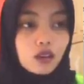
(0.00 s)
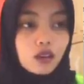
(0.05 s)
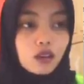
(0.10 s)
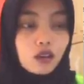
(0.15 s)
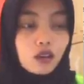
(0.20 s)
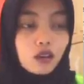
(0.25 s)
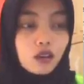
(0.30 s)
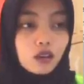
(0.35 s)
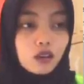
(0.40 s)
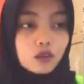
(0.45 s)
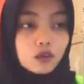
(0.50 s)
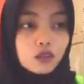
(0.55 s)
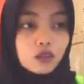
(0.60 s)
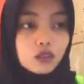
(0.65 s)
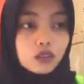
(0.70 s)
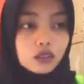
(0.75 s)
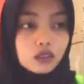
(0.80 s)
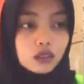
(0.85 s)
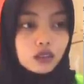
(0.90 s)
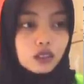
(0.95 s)
of
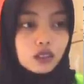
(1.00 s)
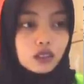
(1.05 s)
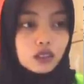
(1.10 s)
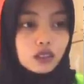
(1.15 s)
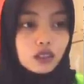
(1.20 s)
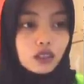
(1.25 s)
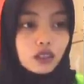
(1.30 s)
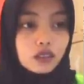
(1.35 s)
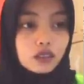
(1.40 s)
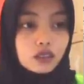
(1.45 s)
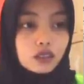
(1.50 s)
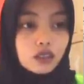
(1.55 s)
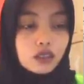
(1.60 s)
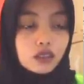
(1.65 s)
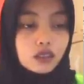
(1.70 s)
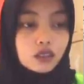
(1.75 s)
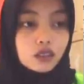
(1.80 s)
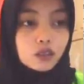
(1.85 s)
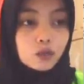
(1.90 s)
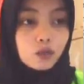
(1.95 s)
greetings and their
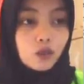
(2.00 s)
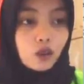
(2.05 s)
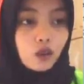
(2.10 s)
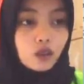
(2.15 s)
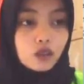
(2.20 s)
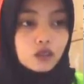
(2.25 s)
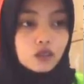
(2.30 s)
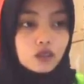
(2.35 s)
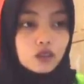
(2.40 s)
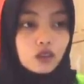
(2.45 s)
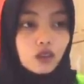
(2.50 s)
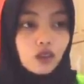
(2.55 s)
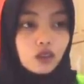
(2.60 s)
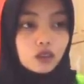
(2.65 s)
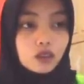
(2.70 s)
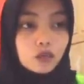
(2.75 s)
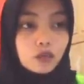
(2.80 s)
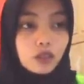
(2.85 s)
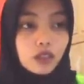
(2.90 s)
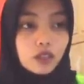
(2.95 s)
response on the
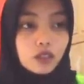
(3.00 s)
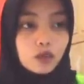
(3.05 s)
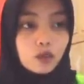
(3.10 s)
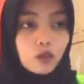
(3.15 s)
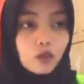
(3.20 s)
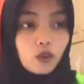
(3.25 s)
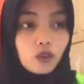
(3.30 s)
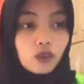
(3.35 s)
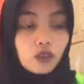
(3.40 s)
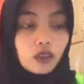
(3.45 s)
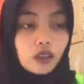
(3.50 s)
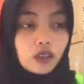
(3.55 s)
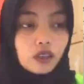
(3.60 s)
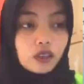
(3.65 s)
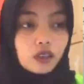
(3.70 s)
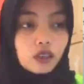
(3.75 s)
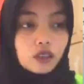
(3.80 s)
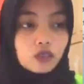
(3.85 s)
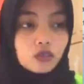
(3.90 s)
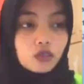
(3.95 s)
blackboard, and
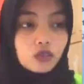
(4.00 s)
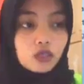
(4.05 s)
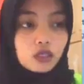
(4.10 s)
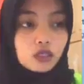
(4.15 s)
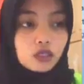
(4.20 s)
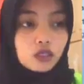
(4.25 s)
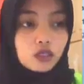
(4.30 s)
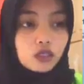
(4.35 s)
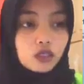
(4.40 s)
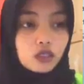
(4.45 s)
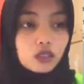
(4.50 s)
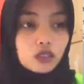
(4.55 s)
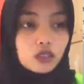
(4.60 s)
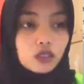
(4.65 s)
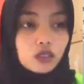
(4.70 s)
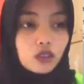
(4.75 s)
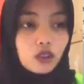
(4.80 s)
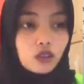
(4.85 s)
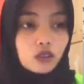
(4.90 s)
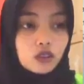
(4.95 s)
also the teacher
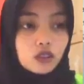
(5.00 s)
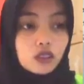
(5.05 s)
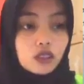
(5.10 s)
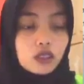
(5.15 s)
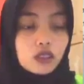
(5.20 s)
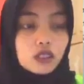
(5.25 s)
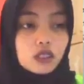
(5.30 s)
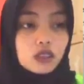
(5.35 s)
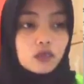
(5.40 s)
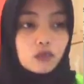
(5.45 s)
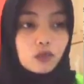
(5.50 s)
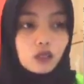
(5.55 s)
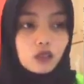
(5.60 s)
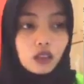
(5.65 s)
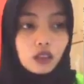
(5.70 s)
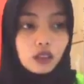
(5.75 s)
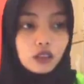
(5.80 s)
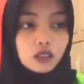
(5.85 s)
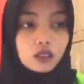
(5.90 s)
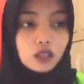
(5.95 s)
shows several
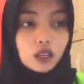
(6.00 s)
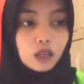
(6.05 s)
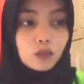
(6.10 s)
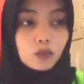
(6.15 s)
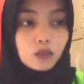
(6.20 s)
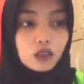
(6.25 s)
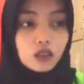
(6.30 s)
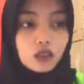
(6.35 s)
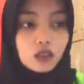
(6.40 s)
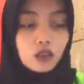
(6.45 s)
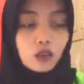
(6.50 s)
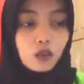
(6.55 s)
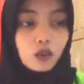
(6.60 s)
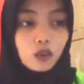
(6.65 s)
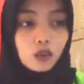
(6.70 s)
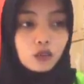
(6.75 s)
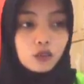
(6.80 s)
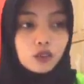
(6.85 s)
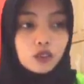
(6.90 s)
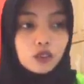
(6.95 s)
examples
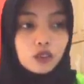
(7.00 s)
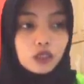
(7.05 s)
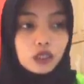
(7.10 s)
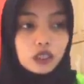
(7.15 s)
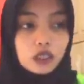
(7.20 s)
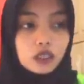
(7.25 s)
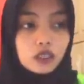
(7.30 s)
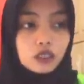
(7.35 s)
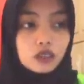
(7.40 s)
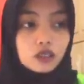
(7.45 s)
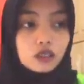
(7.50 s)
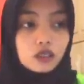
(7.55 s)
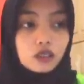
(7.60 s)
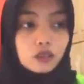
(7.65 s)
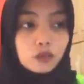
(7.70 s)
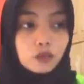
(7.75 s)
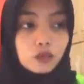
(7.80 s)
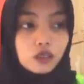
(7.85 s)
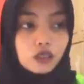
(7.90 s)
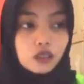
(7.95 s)
of video instruction of
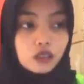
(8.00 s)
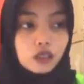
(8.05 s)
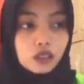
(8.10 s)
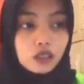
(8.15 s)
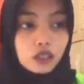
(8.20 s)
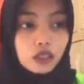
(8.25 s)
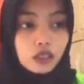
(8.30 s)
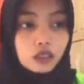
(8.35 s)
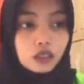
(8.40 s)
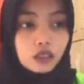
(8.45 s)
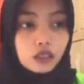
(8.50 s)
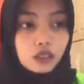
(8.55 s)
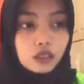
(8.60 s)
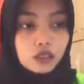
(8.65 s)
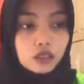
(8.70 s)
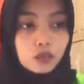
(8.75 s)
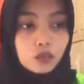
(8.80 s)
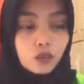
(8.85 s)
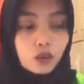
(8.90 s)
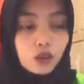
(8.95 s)
greeting and their
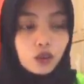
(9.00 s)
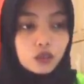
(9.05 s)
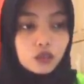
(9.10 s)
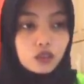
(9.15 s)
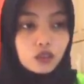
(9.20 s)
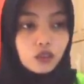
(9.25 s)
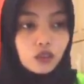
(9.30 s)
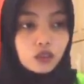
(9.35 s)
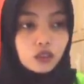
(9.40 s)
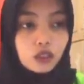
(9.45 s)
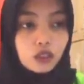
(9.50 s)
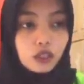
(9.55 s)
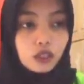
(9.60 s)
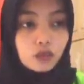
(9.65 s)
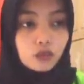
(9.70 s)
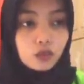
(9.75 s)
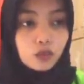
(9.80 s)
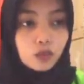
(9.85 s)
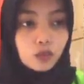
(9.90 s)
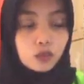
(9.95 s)
response on the
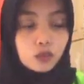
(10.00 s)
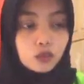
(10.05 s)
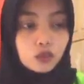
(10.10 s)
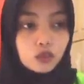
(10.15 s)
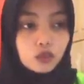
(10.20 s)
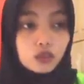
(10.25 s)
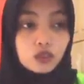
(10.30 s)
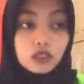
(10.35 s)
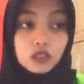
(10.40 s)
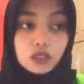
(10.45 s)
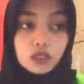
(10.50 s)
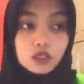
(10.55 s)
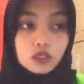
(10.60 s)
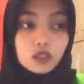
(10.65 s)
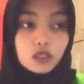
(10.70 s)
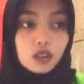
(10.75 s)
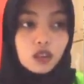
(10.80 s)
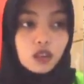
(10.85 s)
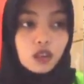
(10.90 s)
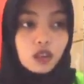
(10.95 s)
laptop to students,
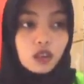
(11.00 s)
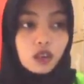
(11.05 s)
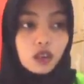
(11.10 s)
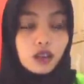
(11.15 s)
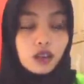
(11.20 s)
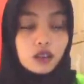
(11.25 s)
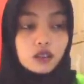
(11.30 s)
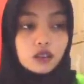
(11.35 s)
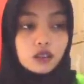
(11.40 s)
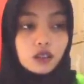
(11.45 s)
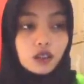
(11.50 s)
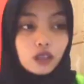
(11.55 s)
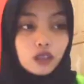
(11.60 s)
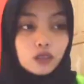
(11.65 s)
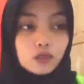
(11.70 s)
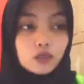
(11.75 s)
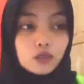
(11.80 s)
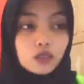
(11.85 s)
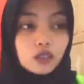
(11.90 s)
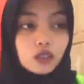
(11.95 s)
and
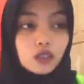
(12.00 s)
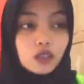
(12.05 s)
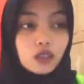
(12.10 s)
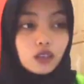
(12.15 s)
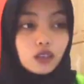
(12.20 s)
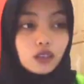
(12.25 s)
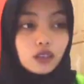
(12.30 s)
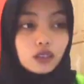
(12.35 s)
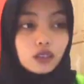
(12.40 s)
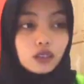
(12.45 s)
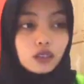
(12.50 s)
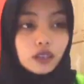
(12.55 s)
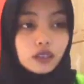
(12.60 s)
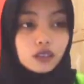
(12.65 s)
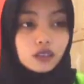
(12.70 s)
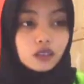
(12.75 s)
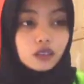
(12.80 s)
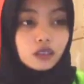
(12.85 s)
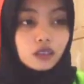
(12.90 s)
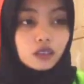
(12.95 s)
gives a
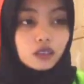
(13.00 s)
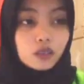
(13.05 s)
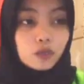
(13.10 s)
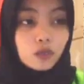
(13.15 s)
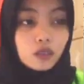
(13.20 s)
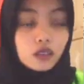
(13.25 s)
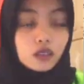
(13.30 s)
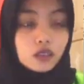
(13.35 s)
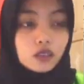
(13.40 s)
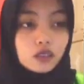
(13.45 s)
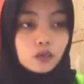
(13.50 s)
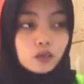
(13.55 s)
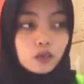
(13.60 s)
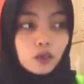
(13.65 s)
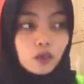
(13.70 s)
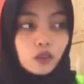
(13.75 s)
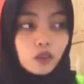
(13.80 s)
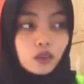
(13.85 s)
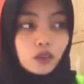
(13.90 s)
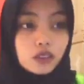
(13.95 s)
little explanation
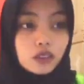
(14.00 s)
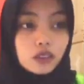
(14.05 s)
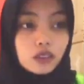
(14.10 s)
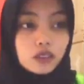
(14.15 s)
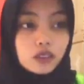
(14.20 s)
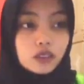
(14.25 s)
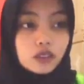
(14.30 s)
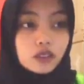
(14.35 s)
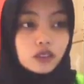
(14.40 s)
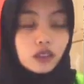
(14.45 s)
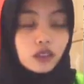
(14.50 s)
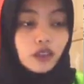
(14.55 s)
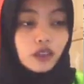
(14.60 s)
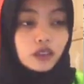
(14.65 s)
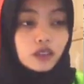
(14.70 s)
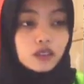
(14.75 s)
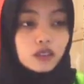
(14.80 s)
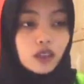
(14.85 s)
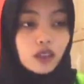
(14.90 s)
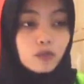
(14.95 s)
for each
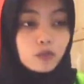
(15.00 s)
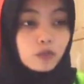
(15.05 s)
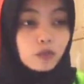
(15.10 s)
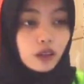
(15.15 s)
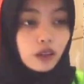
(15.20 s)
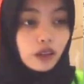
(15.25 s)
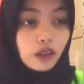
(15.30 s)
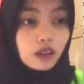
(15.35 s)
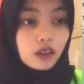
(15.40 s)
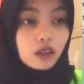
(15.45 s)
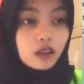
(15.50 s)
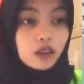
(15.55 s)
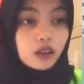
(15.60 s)
example.